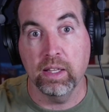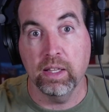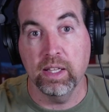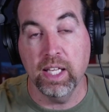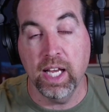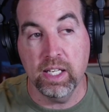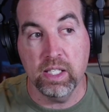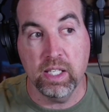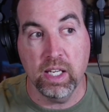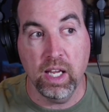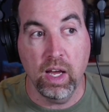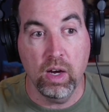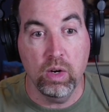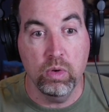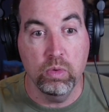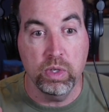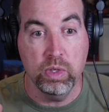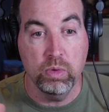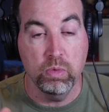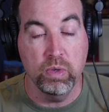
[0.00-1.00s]
That's how
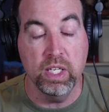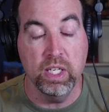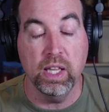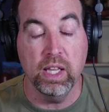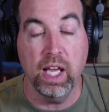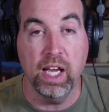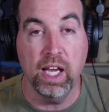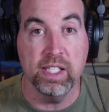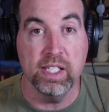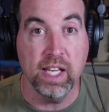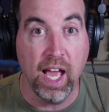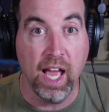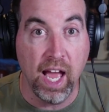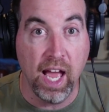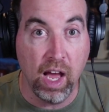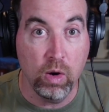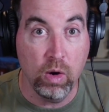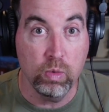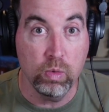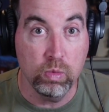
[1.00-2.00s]
we realize
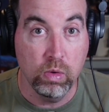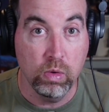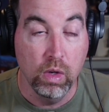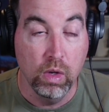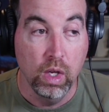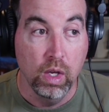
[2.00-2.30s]
how